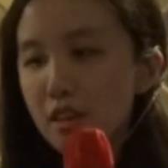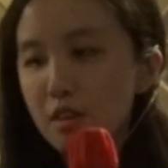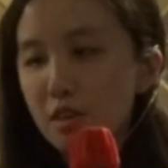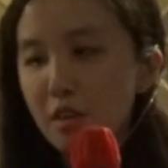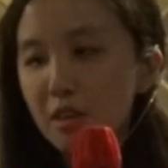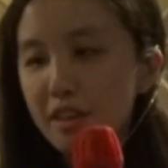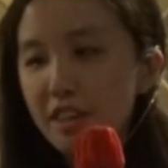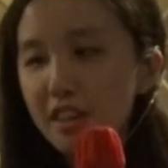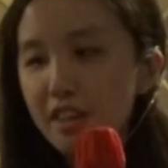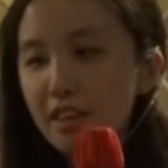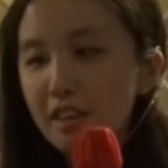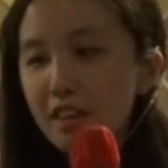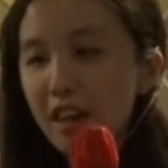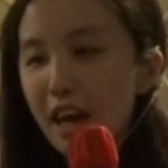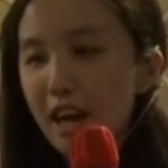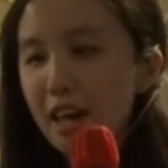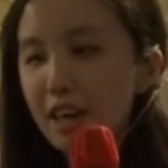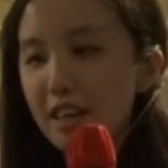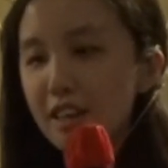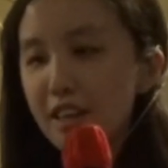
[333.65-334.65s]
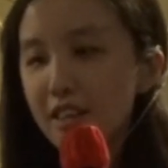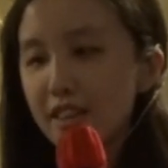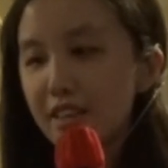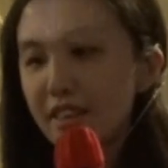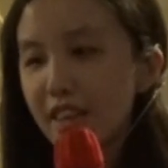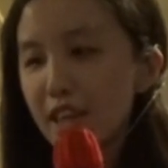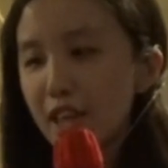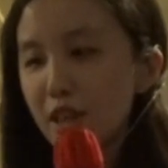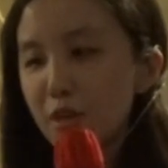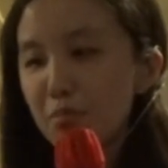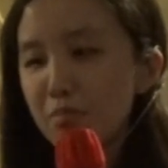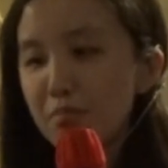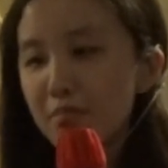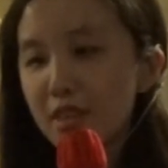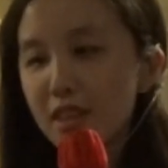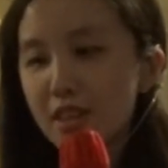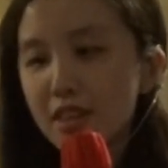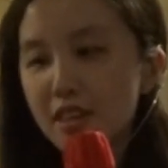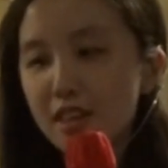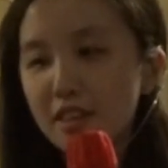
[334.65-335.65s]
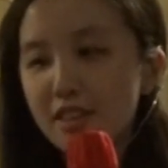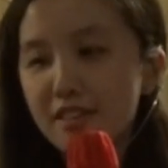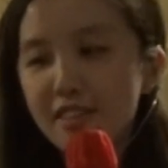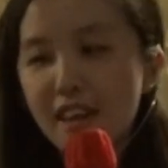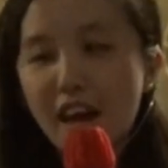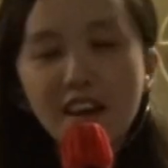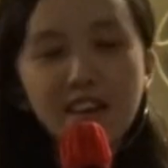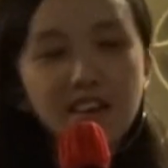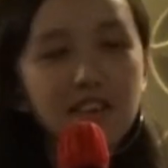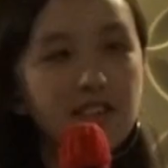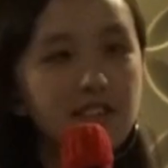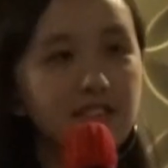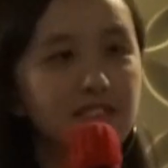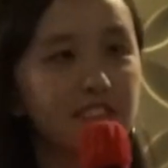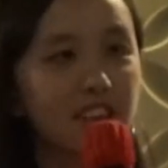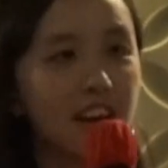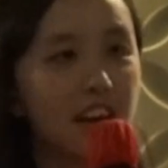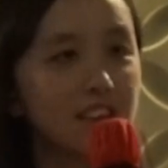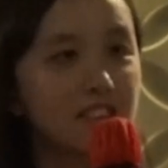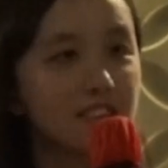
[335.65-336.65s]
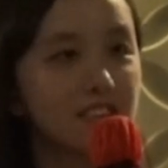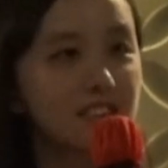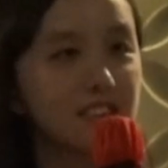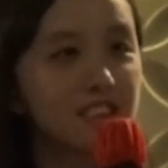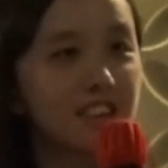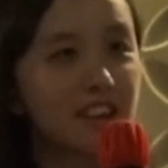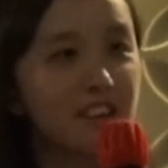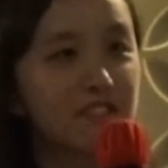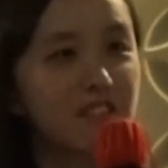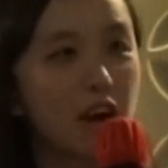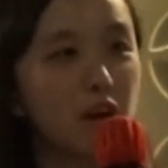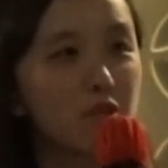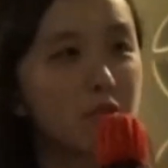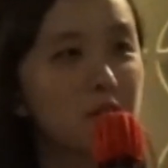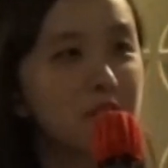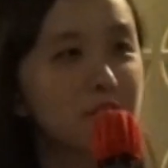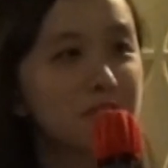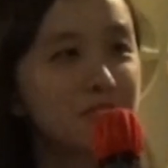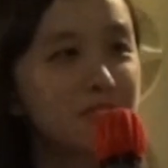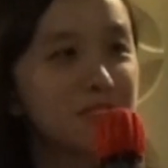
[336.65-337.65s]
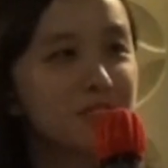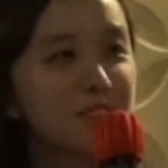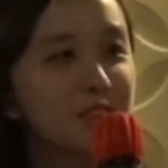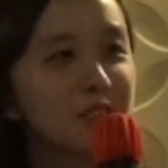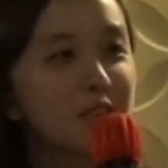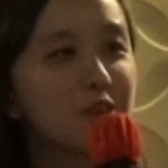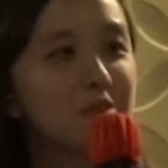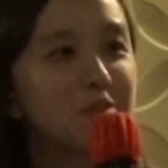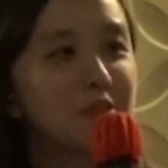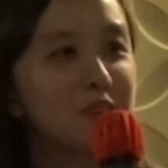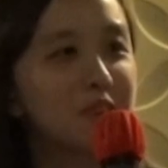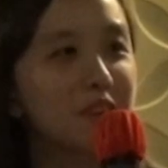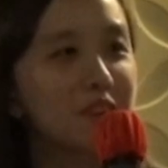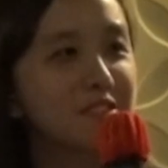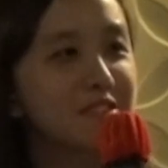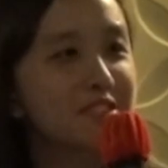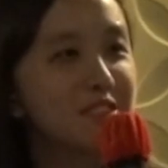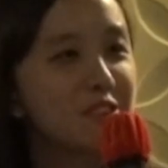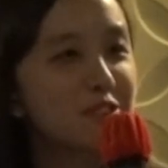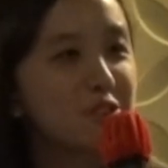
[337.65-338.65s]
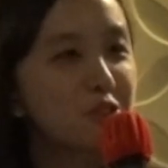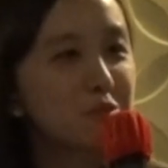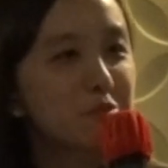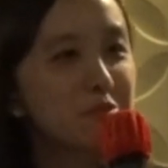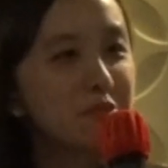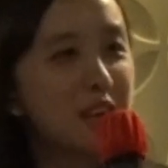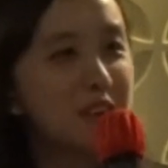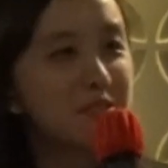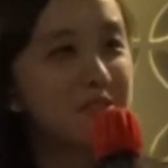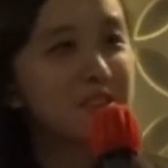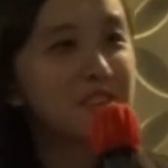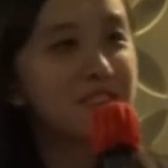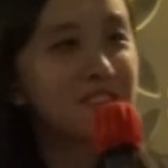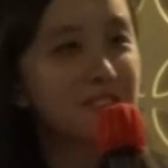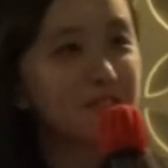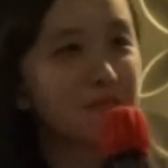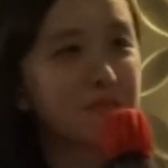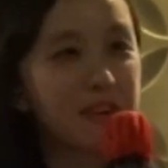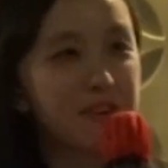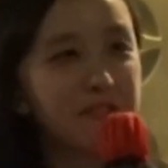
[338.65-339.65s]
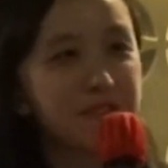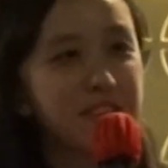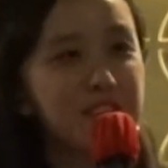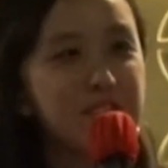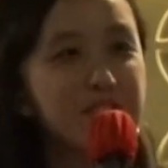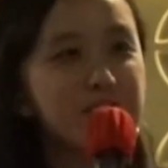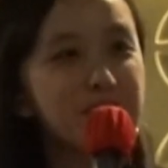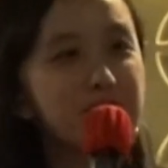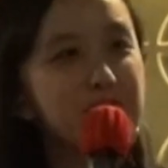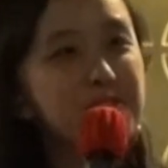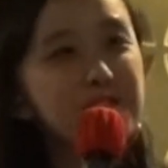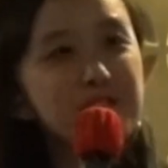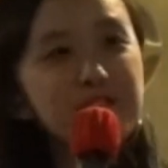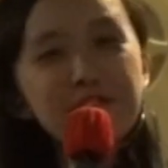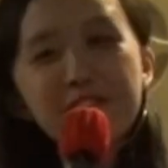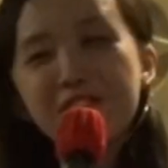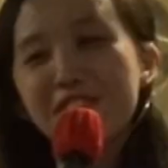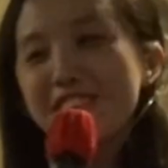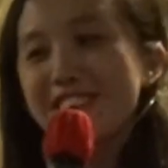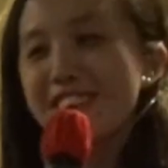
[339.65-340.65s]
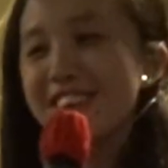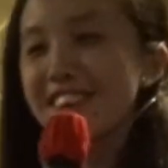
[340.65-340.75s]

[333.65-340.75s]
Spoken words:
So here I named the darkest color rawon, because soup rawon is my favorite food.